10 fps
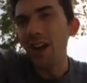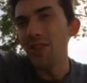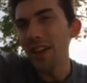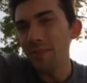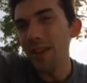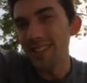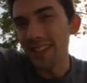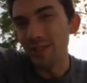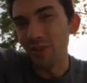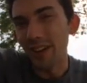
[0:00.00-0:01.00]
I think it
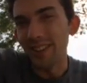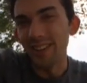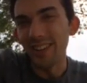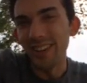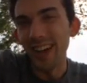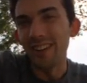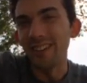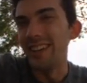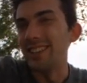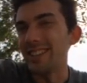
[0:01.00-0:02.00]
makes sense why I turned
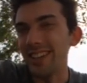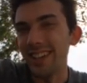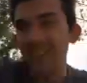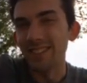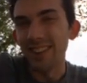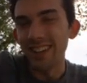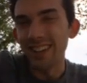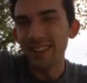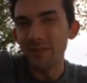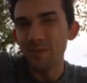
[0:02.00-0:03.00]
down his
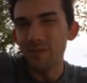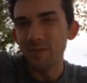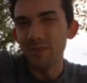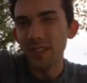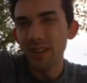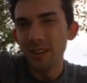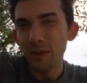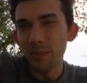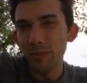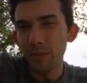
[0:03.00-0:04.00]
ride.
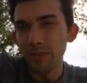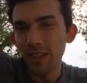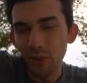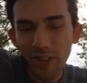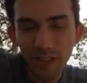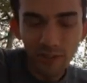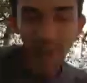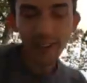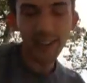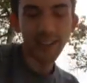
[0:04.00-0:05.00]
Yeah, we got
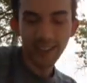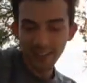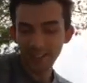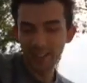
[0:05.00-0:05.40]
to fly again.